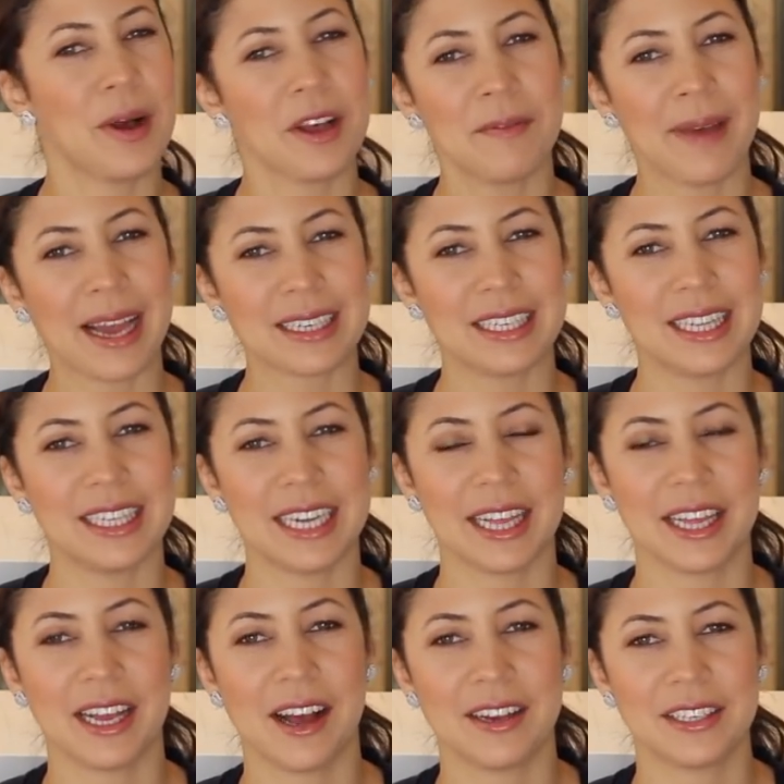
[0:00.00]
Welcome back to the
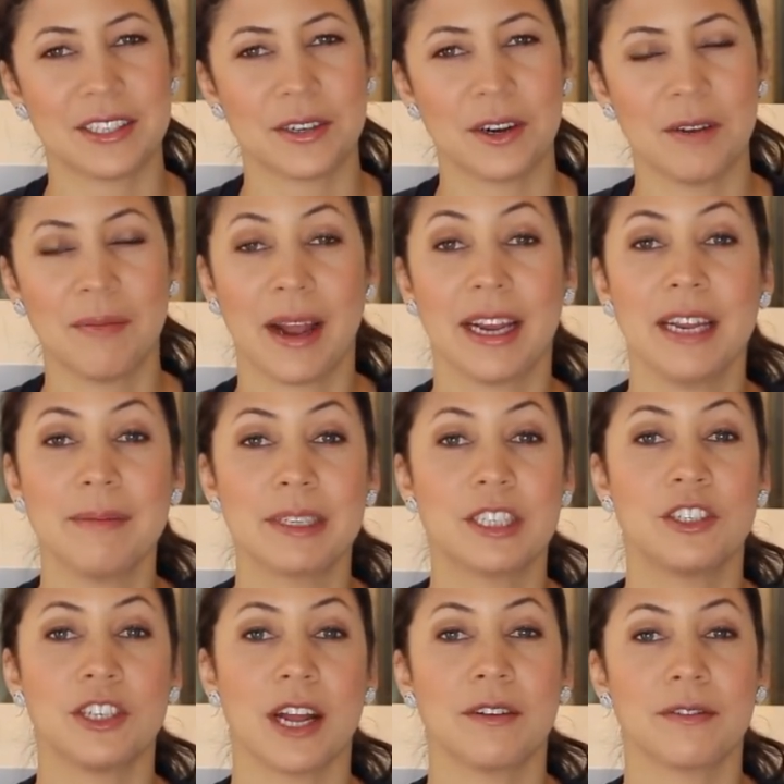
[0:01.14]
Daily Connoisseur. My name
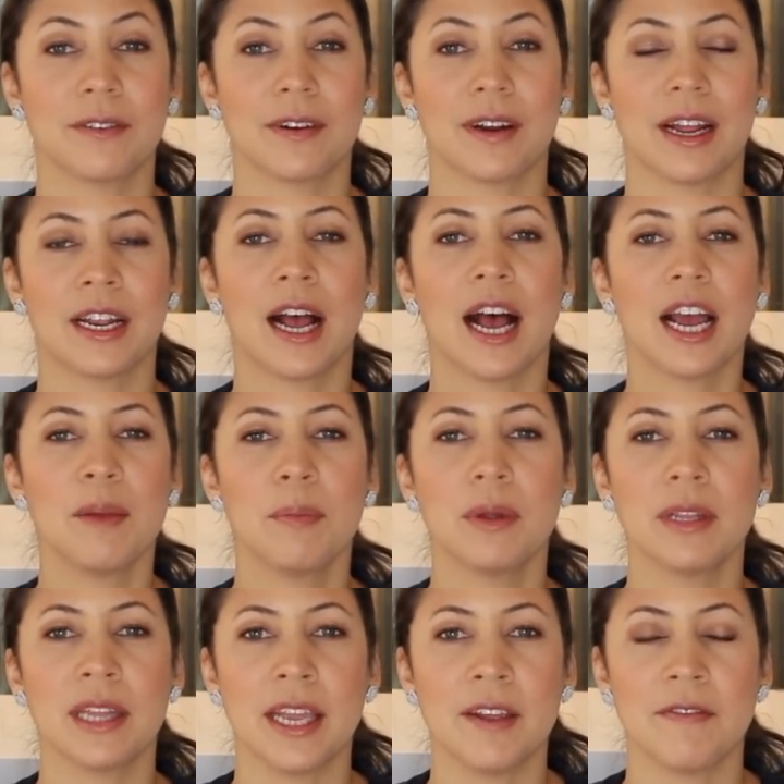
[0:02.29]
is Jennifer, and I
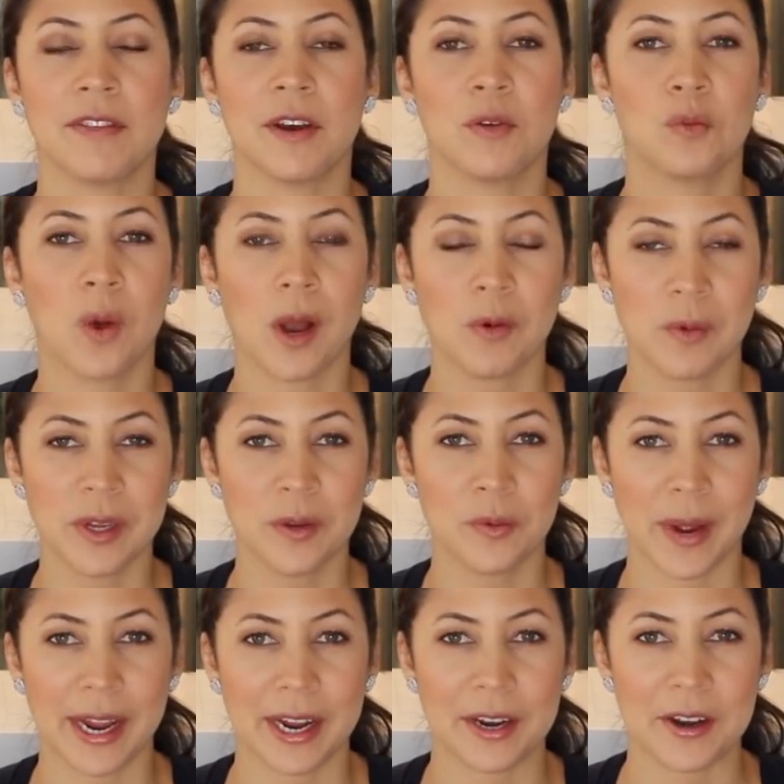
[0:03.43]
believe that what we
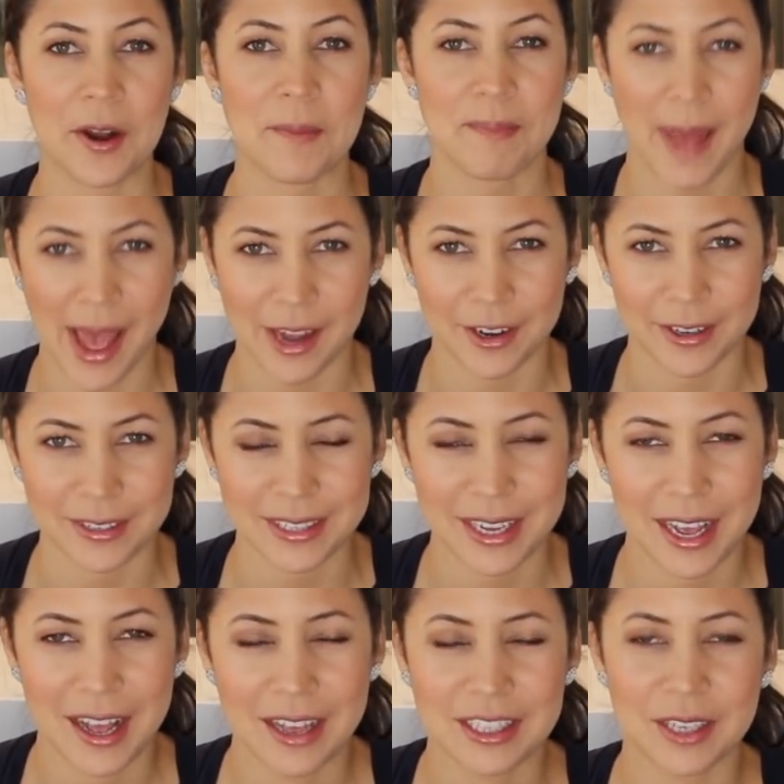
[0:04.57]
wear matters.
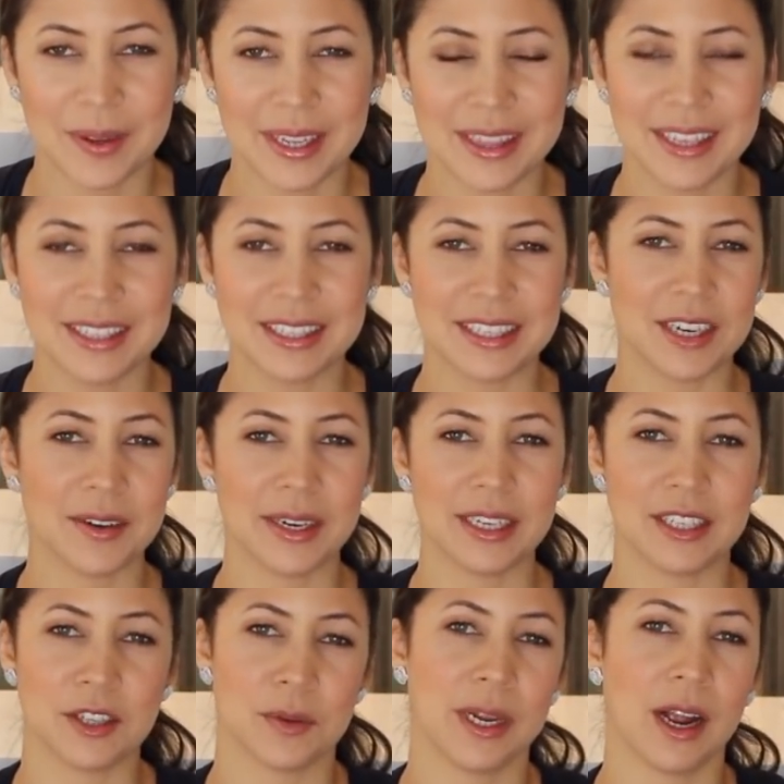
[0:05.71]
So, in this
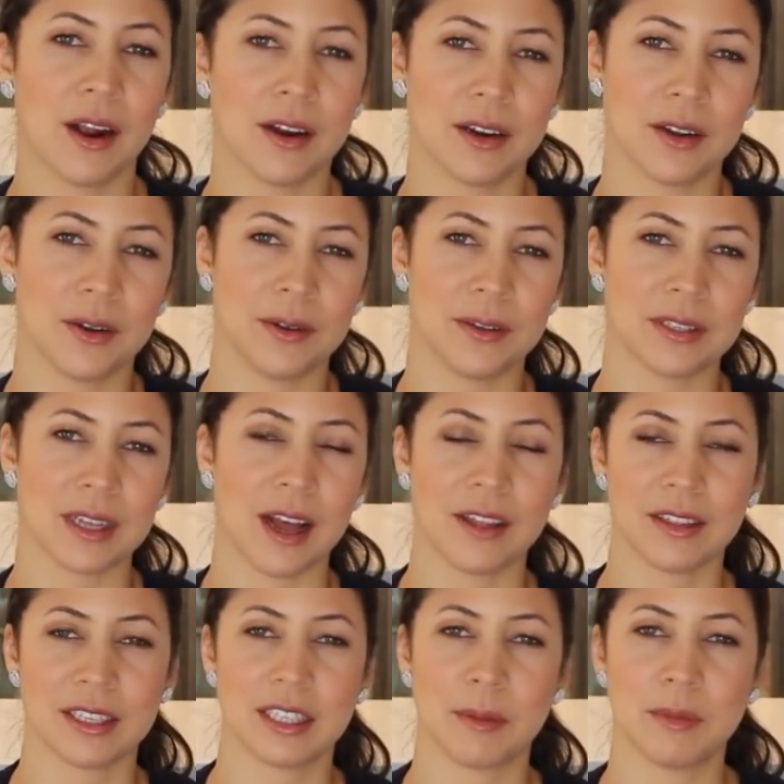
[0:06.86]
series, three articles
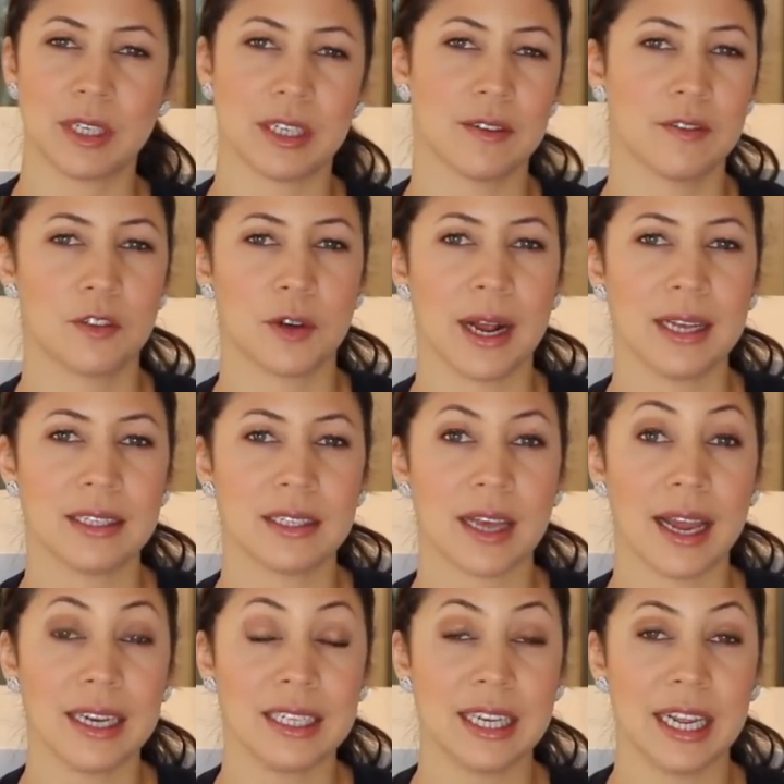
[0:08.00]
on the subject of dress,
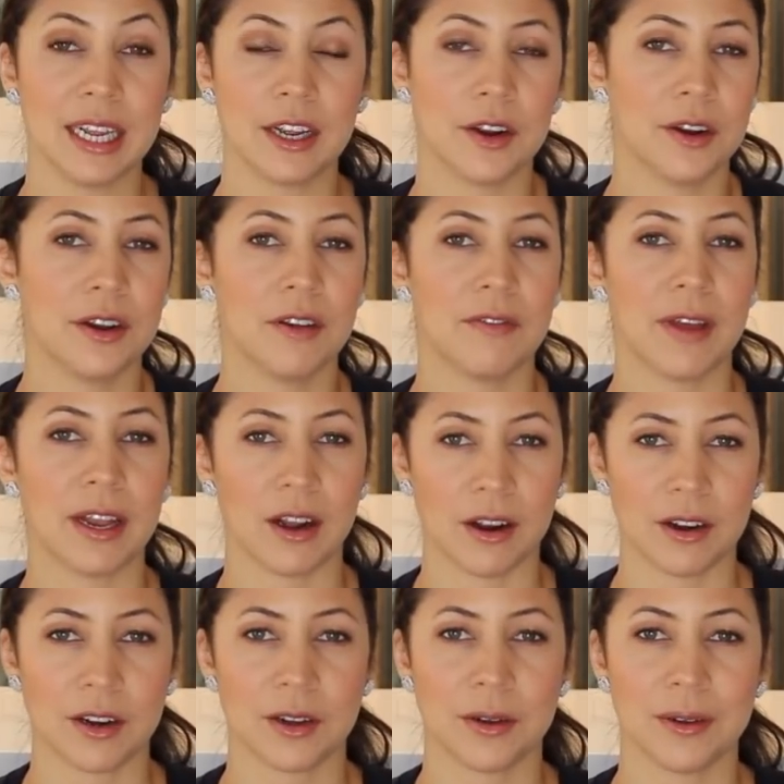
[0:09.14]
I take current event
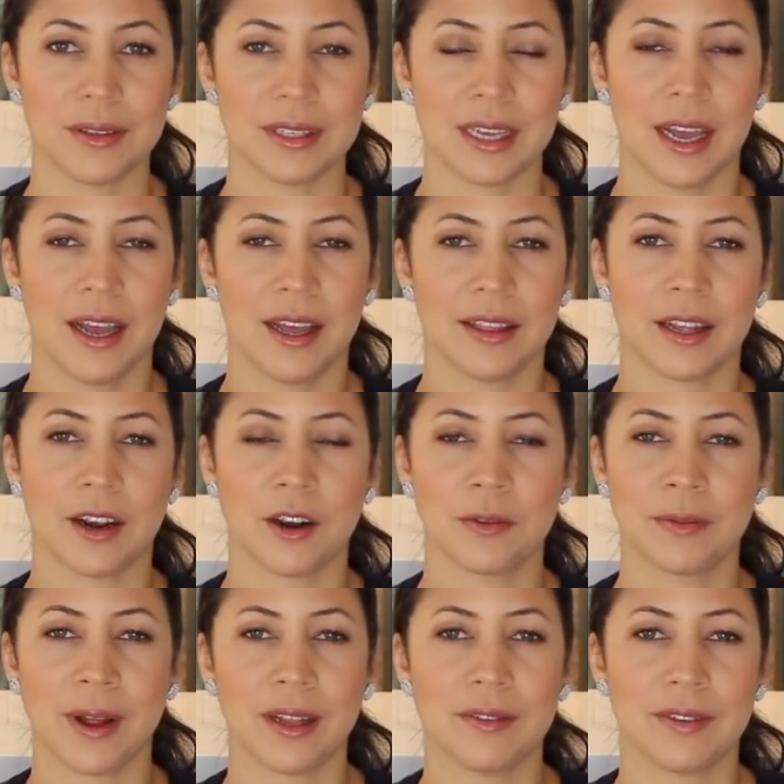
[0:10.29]
articles that are
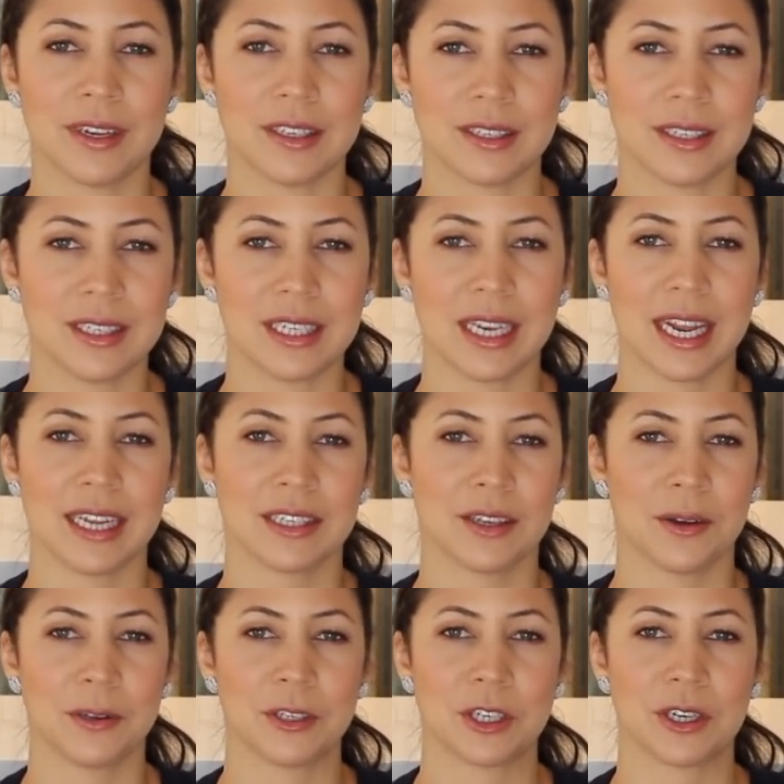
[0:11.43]
relevant to today's
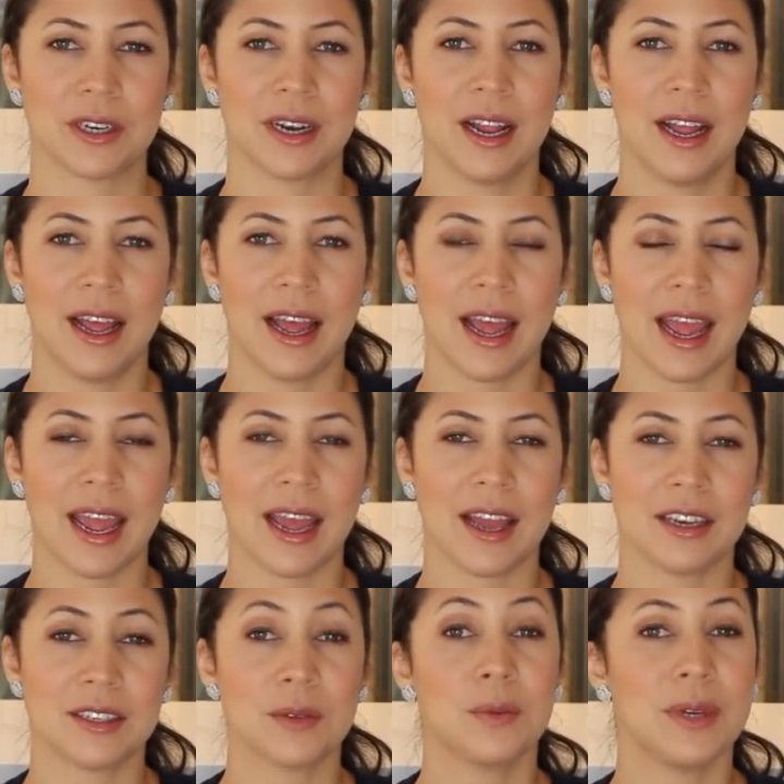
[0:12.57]
culture
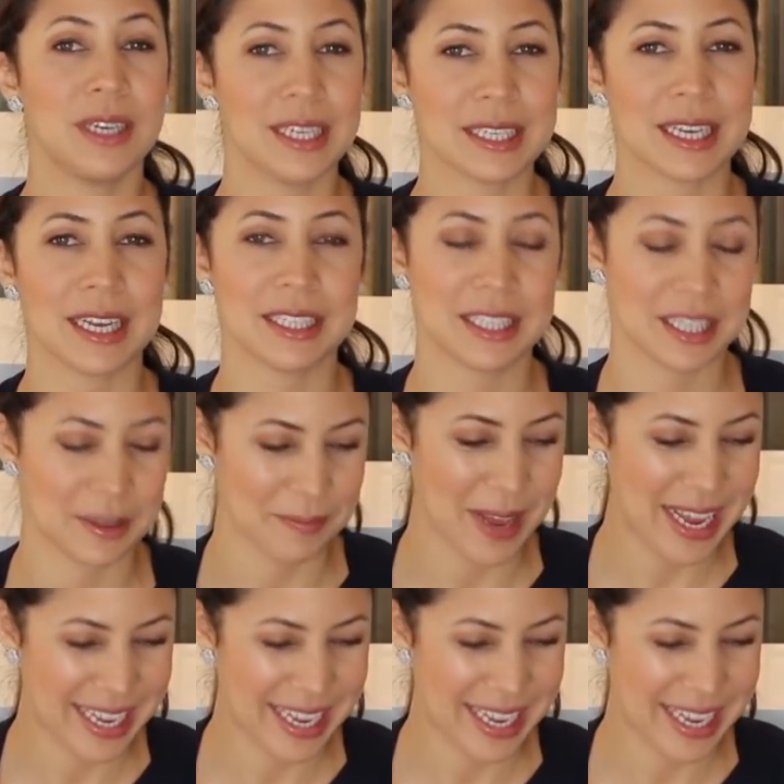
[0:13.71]
and we discuss them.